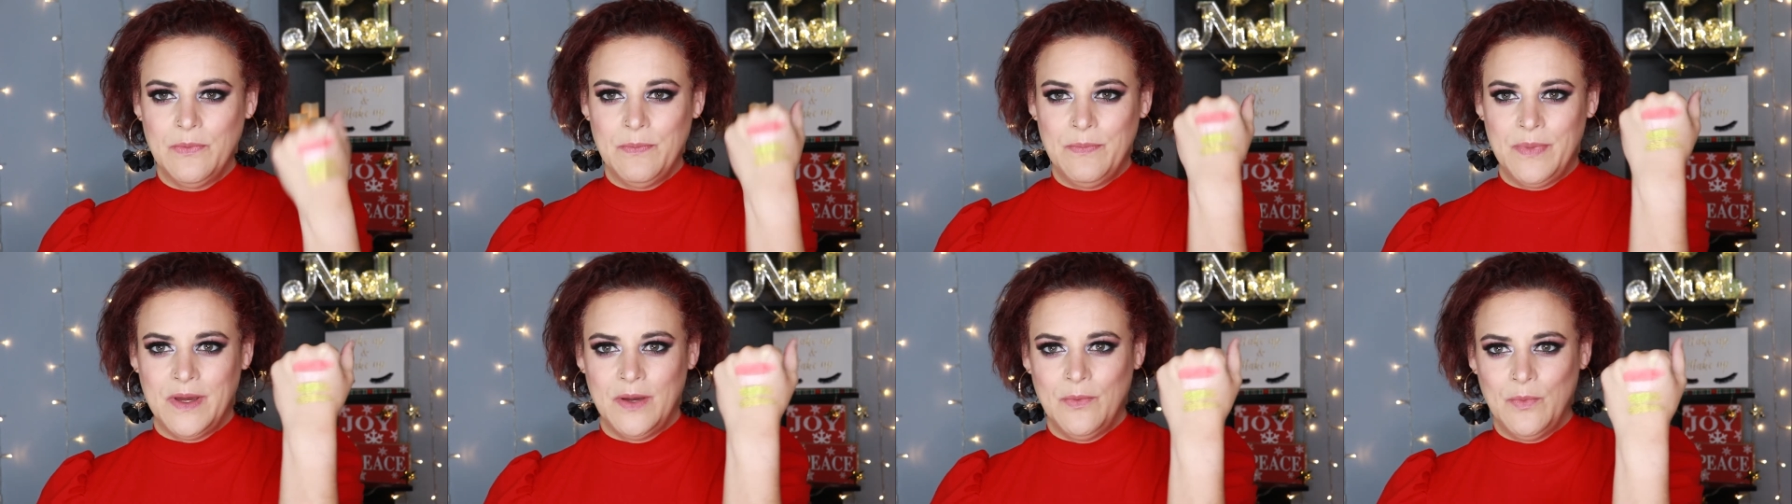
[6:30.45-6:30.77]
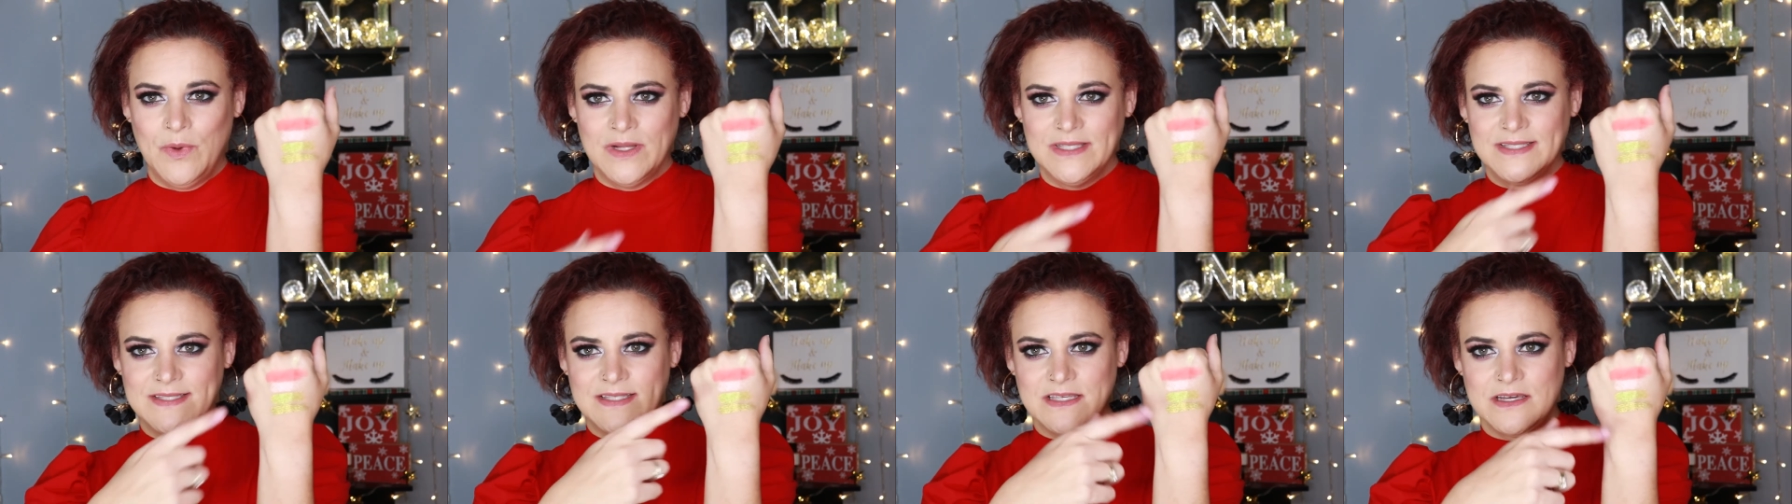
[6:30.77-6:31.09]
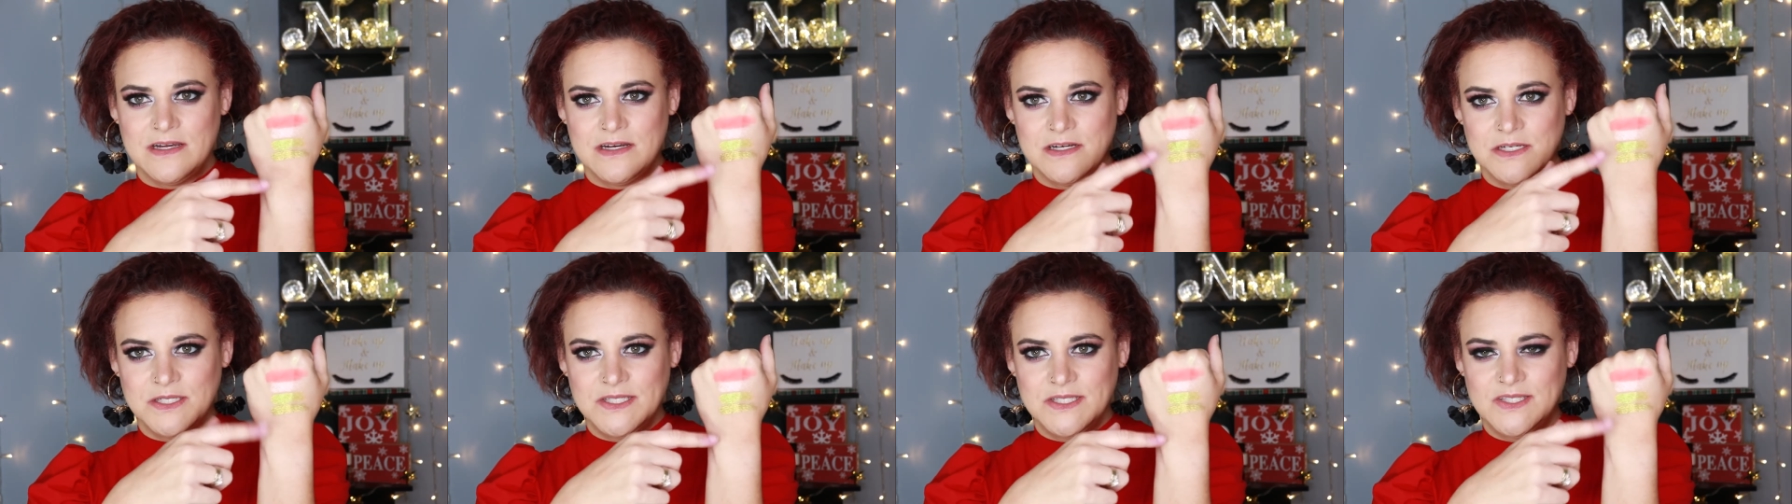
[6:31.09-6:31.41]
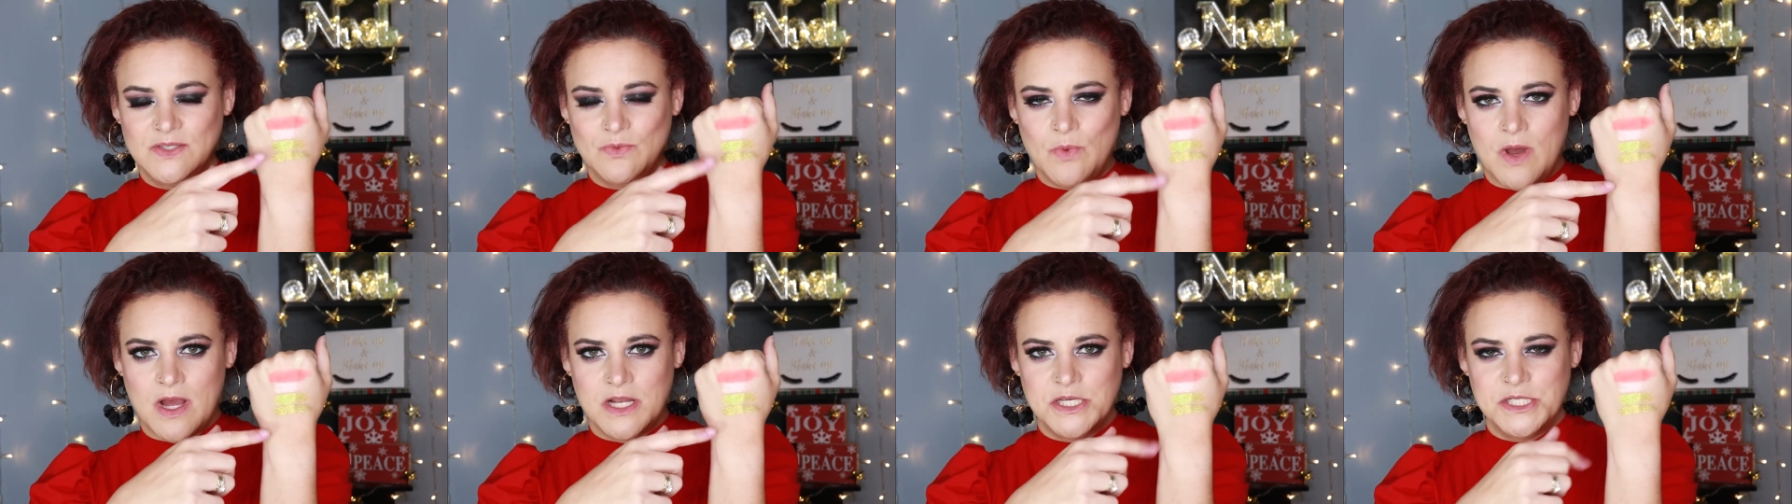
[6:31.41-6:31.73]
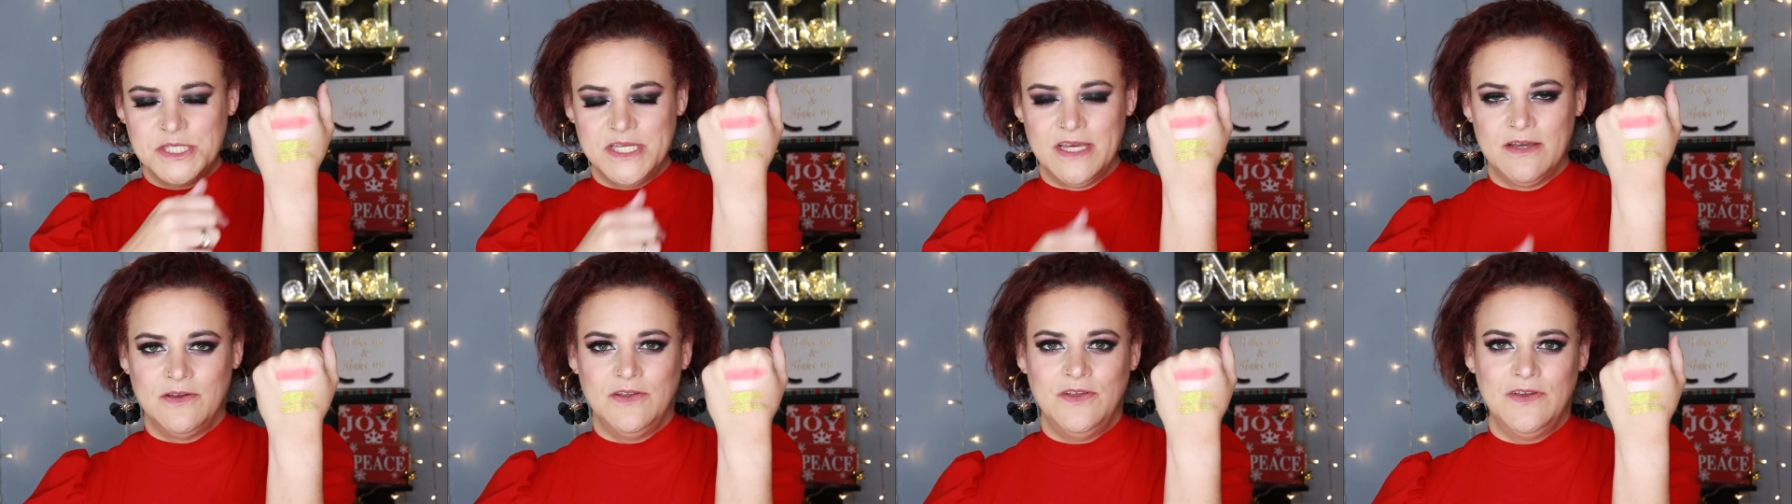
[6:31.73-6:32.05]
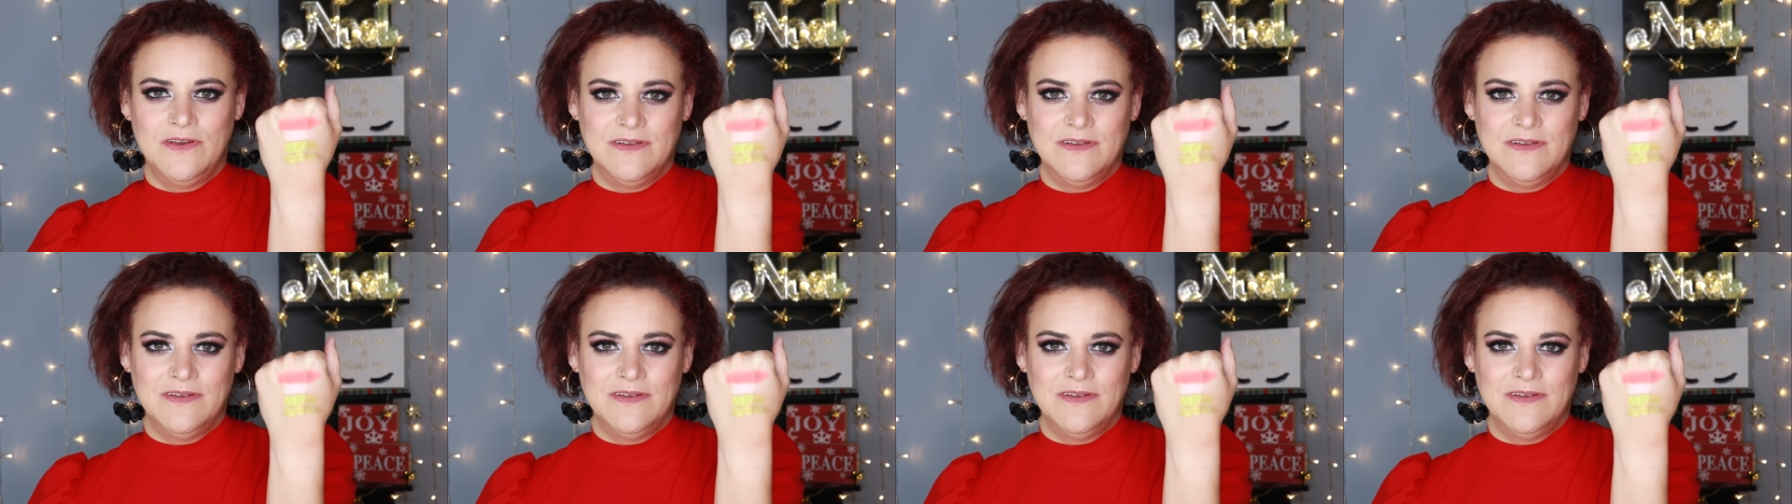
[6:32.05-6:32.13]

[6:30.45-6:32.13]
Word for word: but once they're swatched out,